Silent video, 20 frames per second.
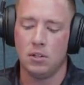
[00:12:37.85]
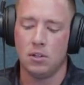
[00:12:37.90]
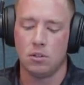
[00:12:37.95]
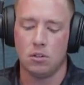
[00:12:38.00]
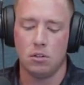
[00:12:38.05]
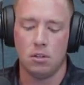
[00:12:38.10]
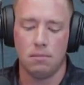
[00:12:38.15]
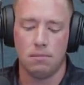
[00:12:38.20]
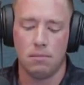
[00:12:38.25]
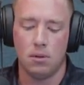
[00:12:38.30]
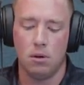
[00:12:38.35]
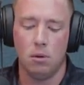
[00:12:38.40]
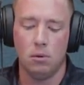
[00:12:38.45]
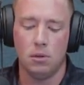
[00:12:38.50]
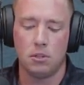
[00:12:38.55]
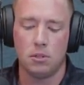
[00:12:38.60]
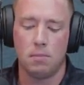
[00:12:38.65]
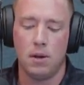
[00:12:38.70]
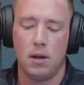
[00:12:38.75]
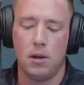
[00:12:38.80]
And so the
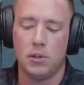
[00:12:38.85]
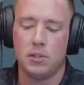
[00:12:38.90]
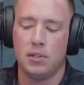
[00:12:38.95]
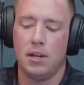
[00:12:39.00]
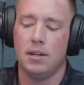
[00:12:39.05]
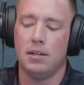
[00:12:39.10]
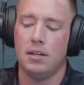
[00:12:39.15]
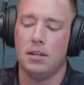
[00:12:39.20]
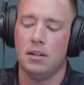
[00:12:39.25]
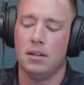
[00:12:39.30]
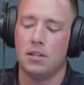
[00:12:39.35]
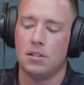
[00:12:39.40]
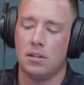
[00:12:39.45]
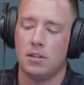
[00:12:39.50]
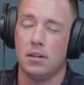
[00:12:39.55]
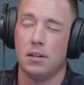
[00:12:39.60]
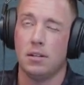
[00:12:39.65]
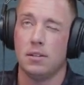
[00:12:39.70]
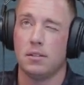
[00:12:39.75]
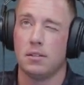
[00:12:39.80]
oldest policy I did this
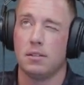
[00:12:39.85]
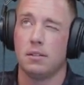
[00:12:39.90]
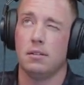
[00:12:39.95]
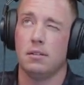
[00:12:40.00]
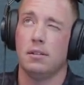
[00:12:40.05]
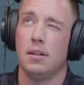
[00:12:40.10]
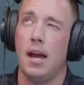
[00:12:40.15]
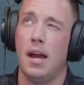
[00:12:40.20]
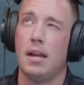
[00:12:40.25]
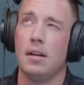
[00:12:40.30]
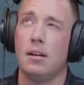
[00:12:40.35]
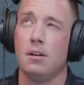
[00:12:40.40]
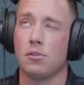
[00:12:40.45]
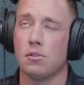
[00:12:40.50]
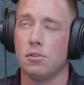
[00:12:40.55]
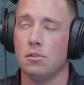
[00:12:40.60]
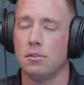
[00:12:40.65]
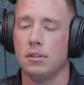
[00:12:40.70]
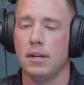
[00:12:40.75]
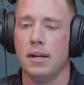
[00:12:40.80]
on is 9
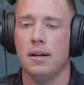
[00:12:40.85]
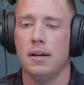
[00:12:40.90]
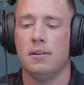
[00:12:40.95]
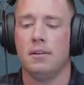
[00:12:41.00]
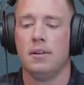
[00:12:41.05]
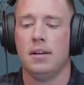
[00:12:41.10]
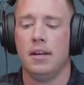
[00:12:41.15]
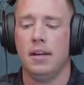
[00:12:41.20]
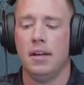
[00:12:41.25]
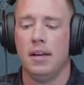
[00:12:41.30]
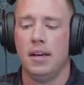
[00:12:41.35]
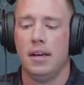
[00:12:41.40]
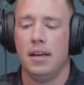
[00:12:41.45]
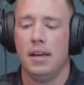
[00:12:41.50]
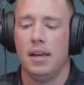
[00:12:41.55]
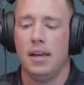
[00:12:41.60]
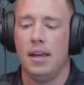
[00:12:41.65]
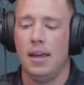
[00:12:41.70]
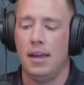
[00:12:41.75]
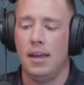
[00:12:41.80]
years old now.
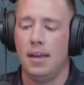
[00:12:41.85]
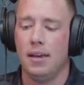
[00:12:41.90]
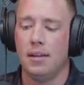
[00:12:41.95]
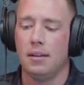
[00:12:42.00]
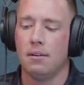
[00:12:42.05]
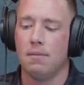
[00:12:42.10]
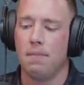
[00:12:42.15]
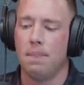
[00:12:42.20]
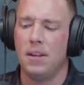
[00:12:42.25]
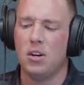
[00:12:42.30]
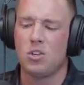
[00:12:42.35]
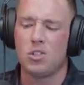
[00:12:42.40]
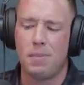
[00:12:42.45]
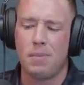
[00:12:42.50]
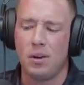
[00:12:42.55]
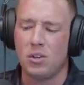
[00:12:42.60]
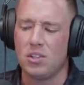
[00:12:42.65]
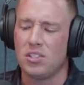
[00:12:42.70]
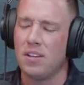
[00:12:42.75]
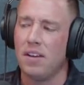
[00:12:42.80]
And there's
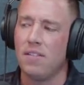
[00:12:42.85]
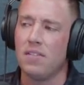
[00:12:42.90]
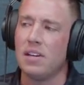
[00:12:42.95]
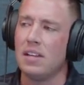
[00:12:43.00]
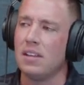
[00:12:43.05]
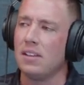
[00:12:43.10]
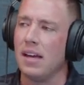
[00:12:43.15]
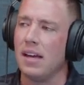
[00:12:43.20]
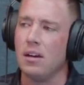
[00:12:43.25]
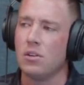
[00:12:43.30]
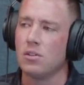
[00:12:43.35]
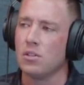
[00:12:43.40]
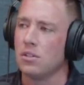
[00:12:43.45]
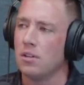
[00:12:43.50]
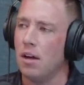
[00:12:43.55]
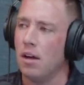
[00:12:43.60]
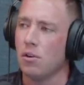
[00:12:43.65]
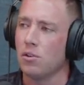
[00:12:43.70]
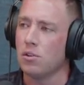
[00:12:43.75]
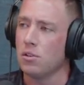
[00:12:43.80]
about
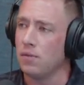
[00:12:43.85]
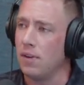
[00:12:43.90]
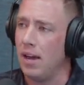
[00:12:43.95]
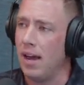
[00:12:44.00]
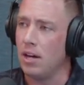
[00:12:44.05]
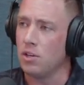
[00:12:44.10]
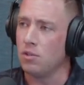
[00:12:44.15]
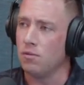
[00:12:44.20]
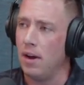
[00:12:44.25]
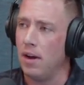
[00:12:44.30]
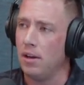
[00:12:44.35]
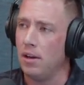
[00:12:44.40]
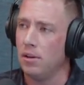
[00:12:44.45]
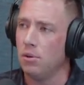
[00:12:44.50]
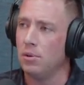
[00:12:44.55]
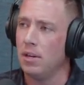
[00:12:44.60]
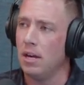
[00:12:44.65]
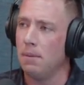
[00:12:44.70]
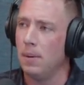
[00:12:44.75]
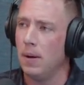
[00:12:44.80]
$70,000 of cash
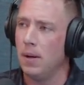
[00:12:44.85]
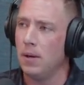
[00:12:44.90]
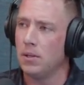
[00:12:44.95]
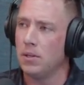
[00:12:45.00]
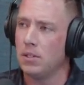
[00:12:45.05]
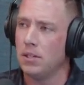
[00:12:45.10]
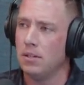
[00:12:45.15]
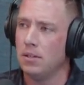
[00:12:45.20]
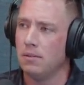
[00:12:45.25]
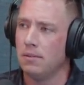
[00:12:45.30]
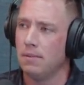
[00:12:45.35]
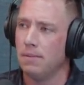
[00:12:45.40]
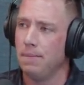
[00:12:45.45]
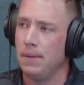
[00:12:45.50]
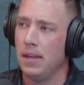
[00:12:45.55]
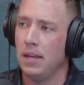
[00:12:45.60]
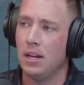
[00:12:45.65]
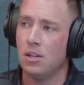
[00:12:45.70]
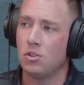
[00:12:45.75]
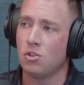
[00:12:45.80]
value in that policy.
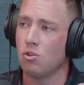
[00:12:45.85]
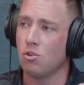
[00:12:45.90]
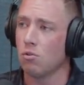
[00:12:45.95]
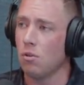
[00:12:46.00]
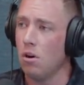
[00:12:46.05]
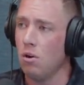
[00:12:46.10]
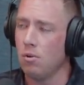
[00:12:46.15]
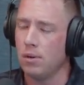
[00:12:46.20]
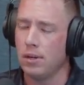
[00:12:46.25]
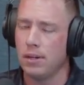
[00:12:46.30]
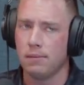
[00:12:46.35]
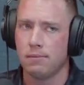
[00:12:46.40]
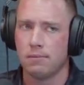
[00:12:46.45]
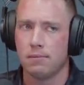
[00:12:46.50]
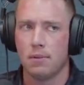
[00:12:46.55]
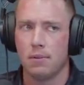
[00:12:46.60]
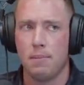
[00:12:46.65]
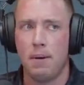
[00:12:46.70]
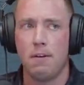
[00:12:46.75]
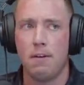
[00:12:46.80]
And it's growing
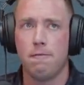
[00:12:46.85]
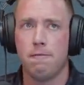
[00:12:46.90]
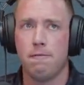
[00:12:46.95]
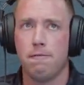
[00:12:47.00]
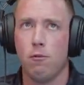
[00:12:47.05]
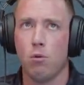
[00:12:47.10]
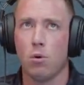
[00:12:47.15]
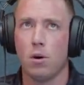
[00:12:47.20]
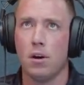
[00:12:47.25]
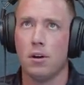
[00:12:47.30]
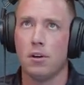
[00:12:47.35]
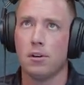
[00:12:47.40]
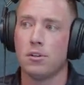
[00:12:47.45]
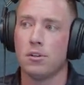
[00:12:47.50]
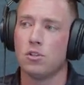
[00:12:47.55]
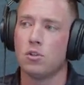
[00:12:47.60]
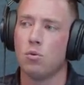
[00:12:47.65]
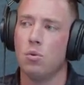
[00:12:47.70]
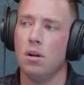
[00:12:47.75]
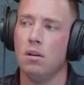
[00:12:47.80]
about
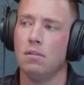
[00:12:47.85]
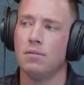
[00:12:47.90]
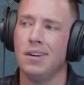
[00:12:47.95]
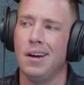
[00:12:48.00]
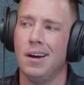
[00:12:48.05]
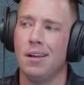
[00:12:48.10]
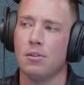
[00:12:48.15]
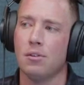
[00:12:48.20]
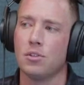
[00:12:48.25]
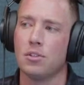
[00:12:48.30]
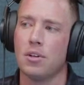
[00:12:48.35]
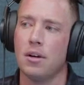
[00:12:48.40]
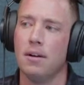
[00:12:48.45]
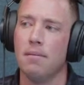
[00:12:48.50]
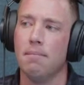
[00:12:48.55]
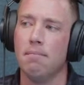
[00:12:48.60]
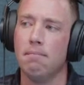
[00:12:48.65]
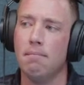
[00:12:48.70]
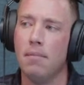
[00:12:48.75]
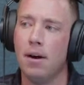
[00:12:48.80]
$412
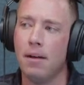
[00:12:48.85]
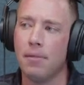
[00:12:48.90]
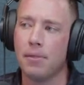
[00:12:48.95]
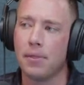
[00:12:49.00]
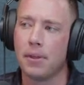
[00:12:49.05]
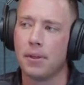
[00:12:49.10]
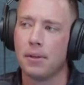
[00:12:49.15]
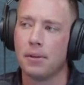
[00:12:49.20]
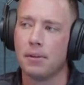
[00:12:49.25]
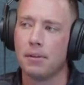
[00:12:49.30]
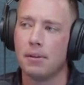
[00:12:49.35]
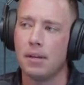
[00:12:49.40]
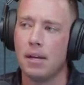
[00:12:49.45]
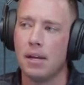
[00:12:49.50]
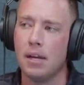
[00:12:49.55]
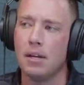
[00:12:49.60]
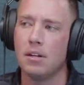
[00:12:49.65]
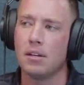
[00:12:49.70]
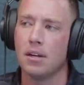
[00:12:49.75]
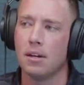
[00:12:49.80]
a month
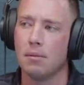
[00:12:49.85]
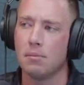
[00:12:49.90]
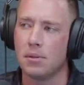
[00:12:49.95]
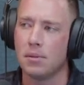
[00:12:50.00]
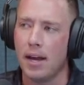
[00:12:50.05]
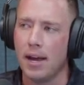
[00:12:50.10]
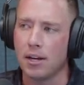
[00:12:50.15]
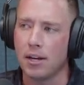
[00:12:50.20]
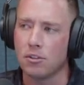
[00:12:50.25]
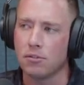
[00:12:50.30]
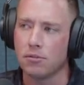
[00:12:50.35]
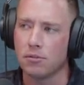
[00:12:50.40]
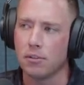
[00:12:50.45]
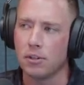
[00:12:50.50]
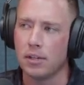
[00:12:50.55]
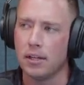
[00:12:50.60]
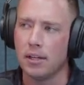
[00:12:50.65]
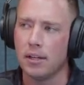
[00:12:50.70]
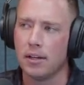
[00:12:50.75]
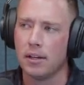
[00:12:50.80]
income tax
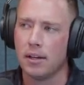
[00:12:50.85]
free.